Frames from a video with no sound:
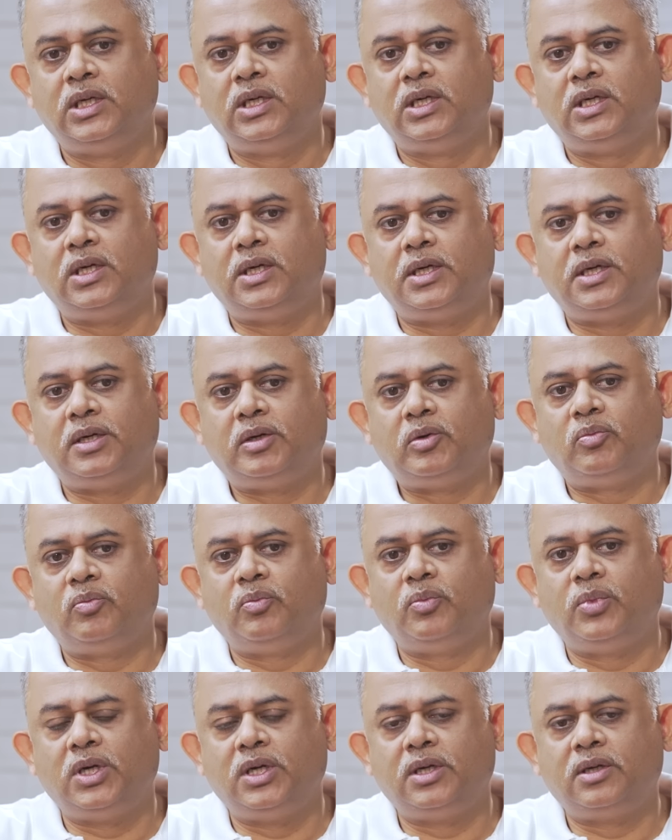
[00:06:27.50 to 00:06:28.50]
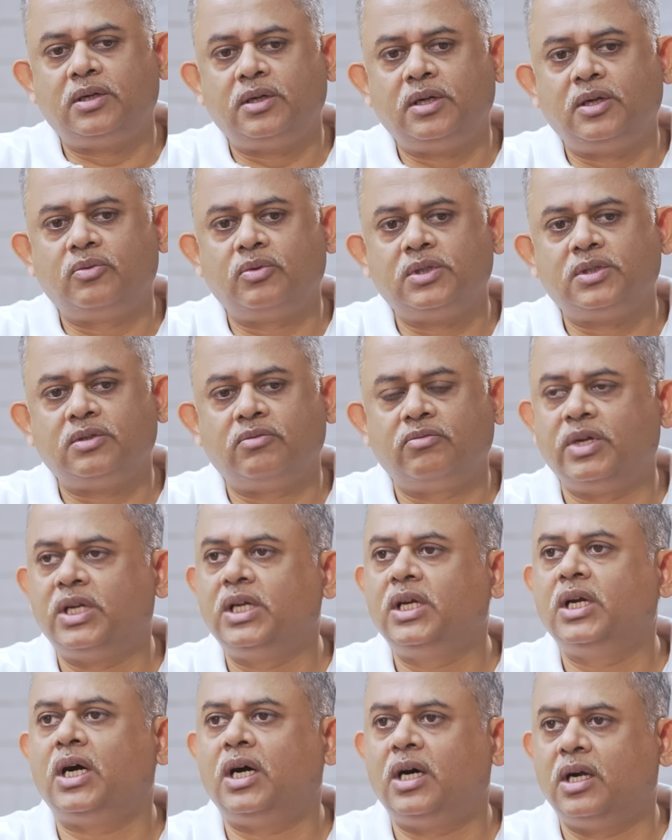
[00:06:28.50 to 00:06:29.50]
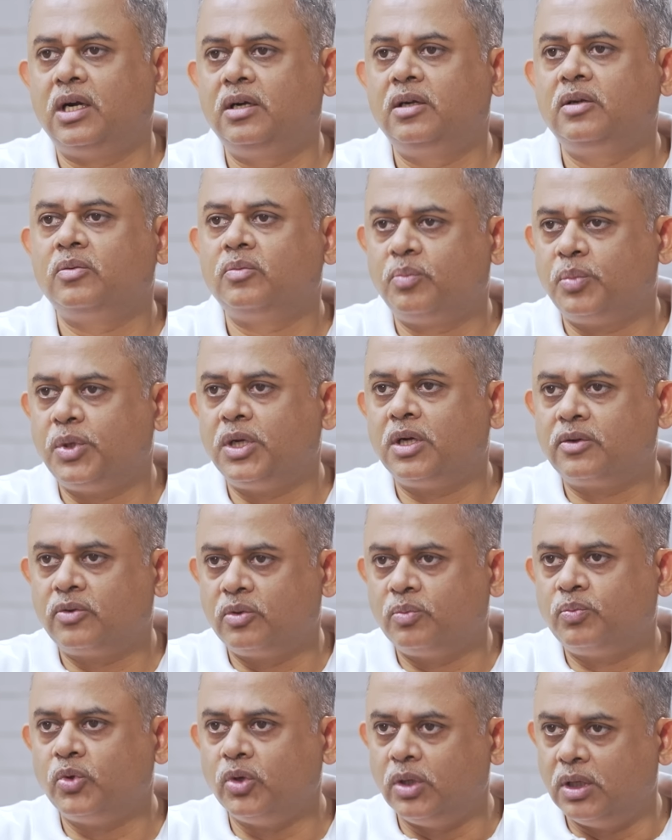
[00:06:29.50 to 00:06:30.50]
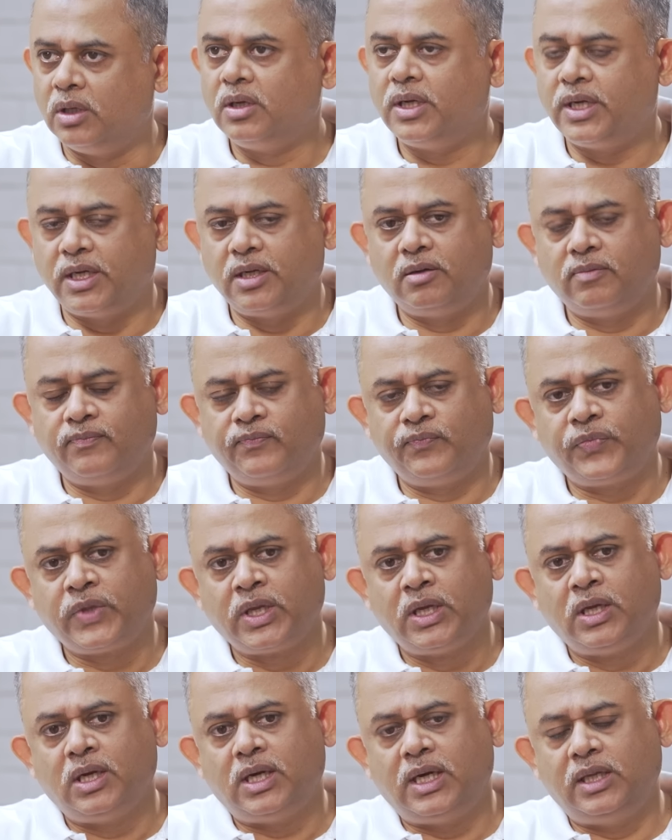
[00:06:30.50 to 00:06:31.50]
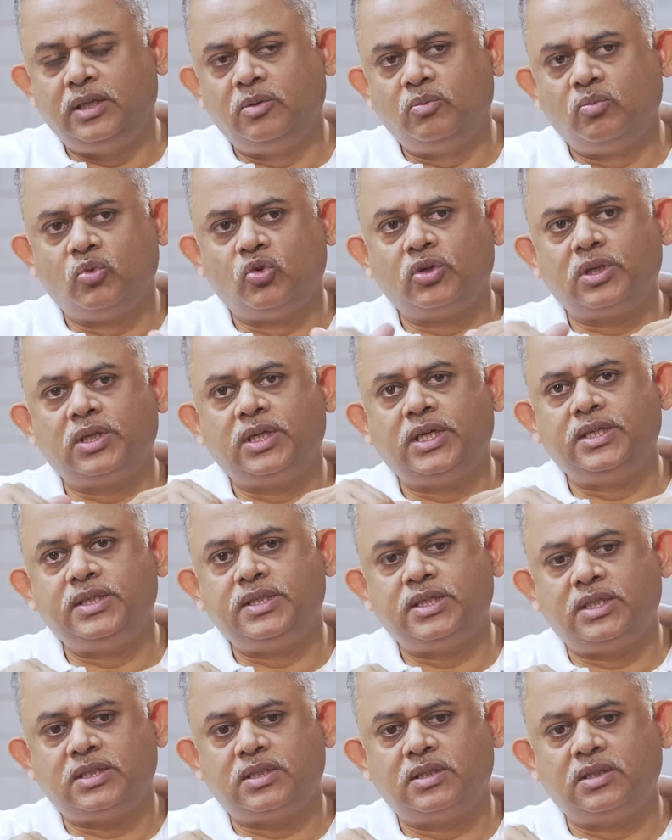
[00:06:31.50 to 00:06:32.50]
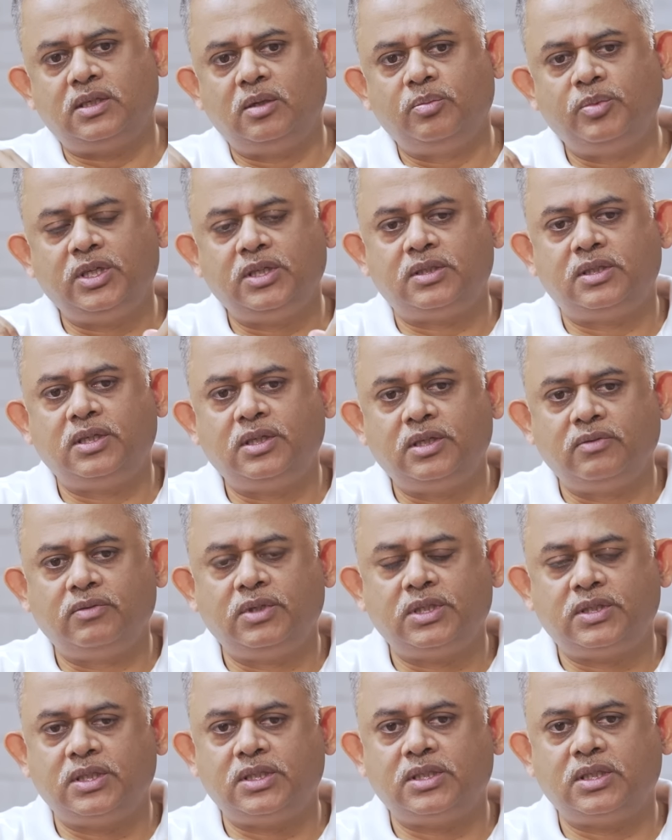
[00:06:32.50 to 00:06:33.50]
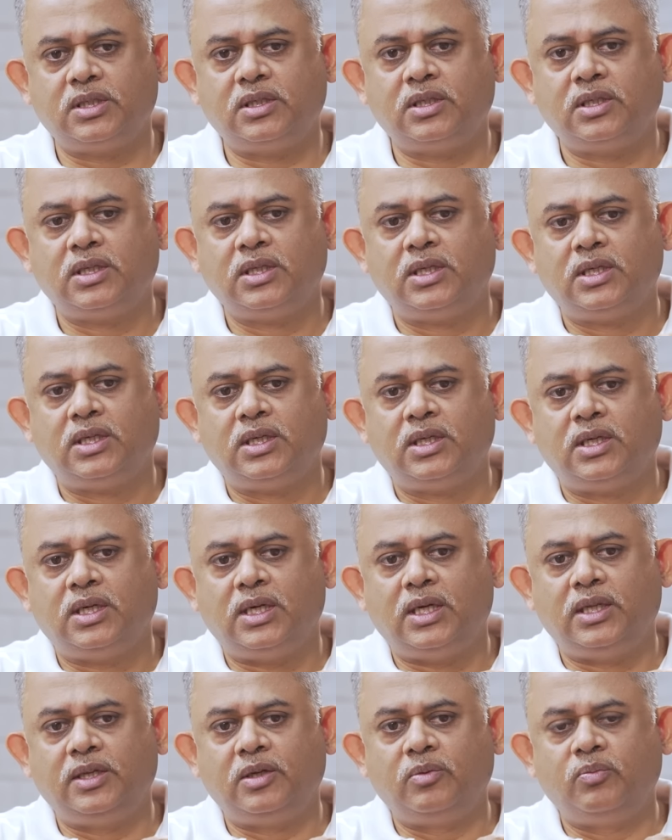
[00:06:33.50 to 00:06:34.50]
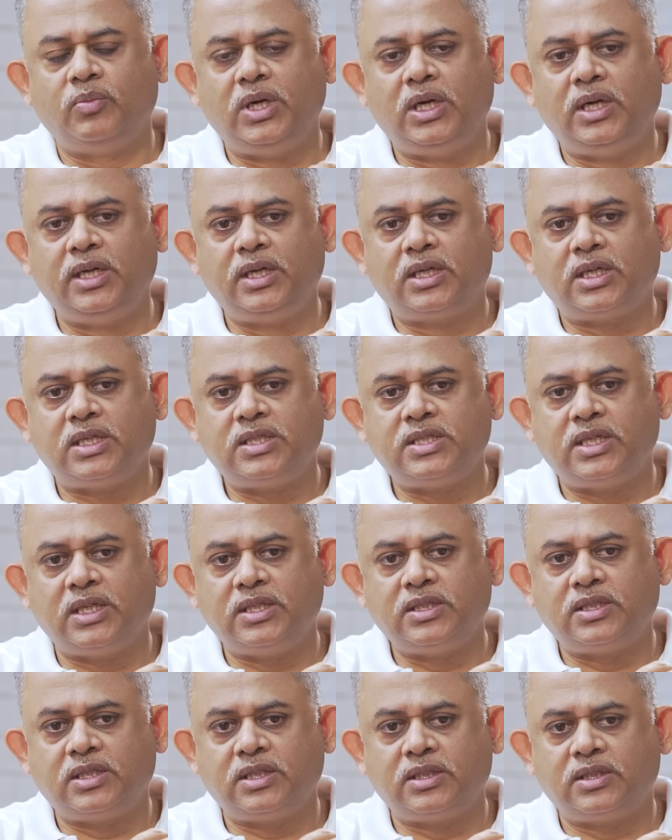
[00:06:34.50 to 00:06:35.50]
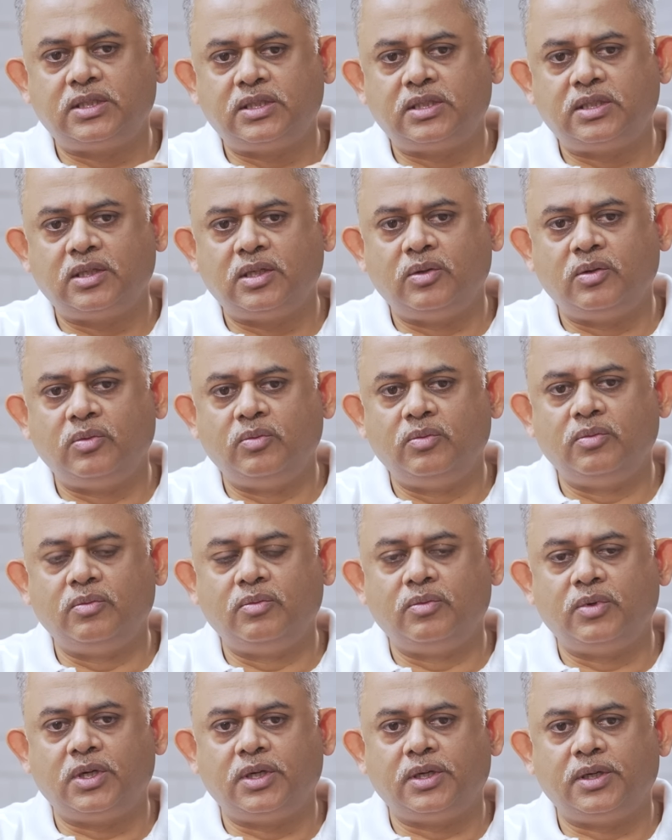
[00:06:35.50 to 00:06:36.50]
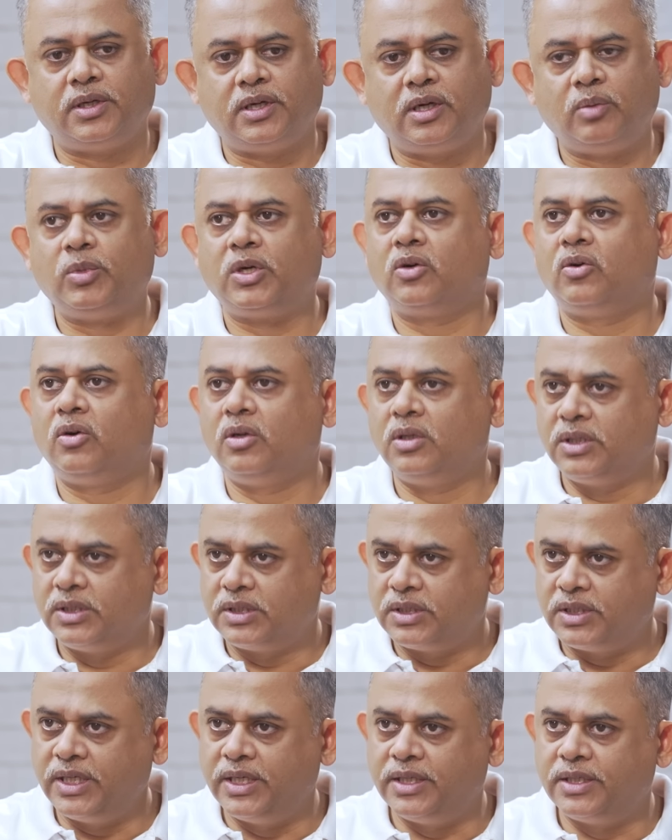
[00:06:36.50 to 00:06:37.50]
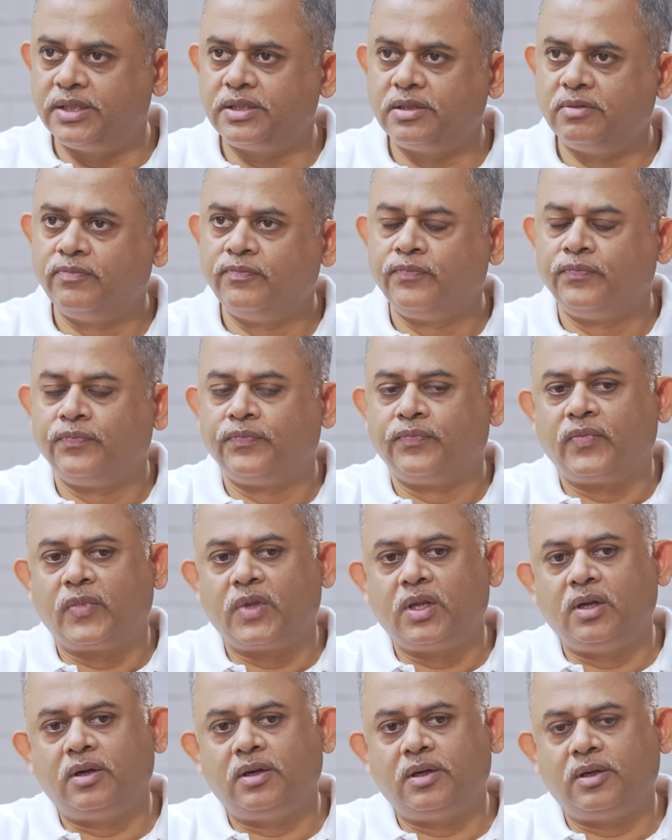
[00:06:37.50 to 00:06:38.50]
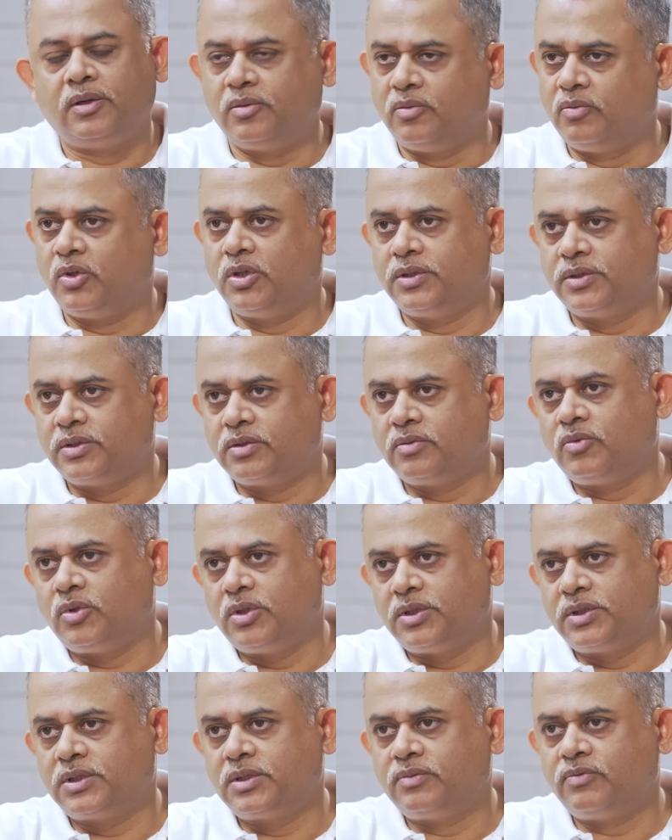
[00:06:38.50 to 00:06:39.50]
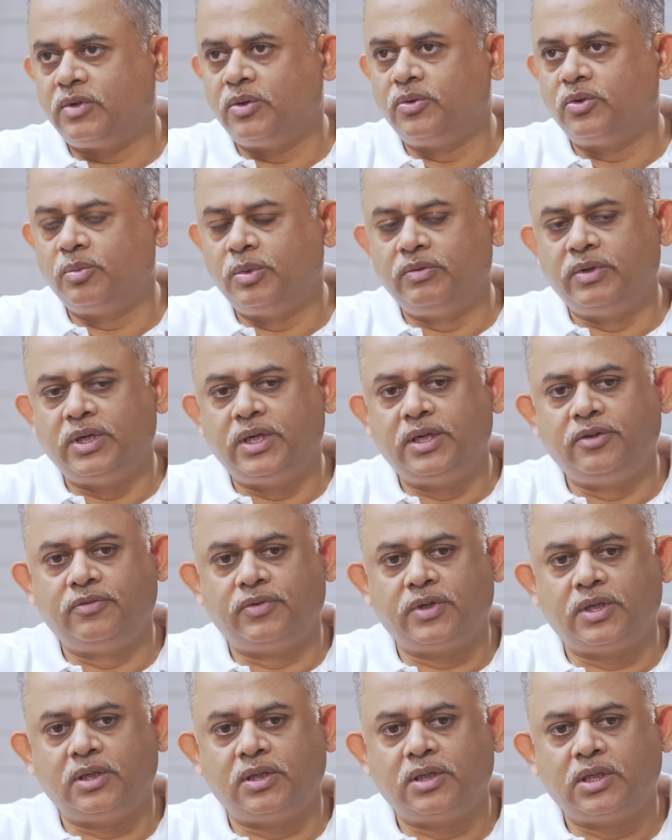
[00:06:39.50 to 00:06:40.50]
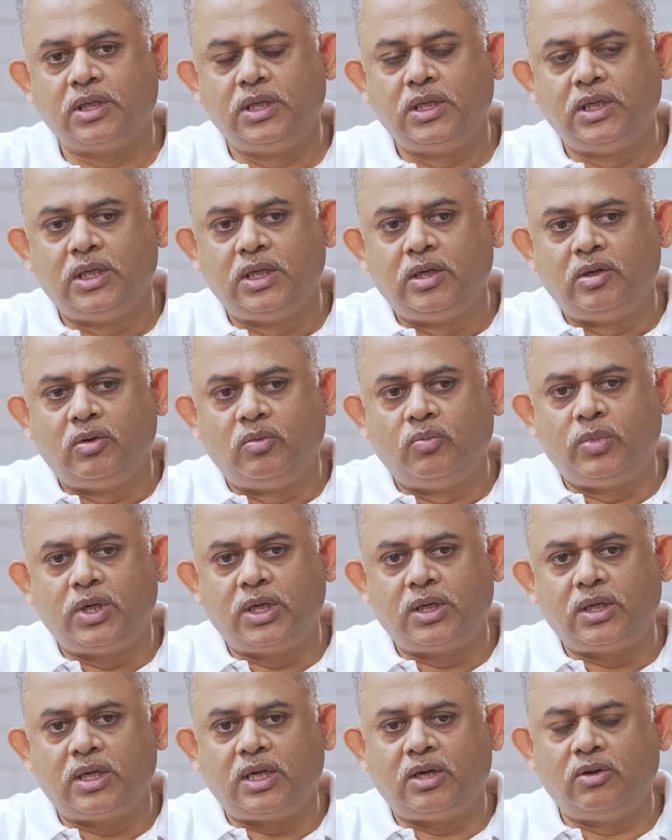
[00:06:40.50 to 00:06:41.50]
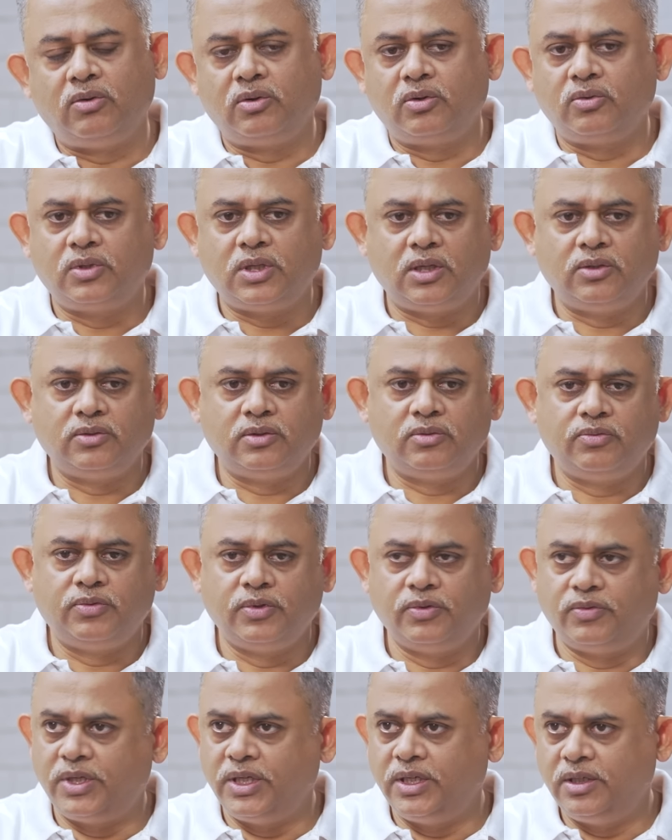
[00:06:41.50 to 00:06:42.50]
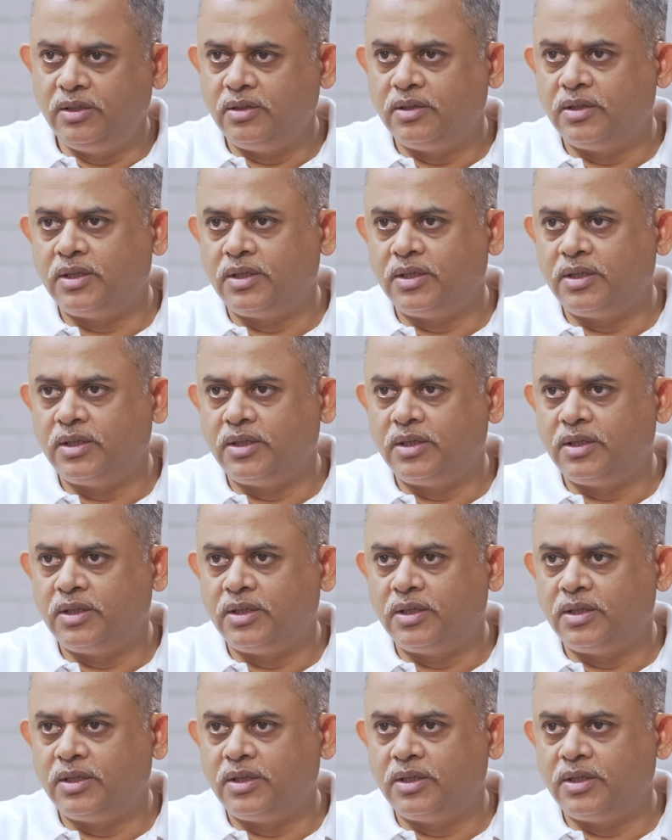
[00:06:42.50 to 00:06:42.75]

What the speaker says: But it was a very hard plug to pull. And I think more than just the administrative decision, I think building consensus among all the states was found to be very difficult. But around 2015,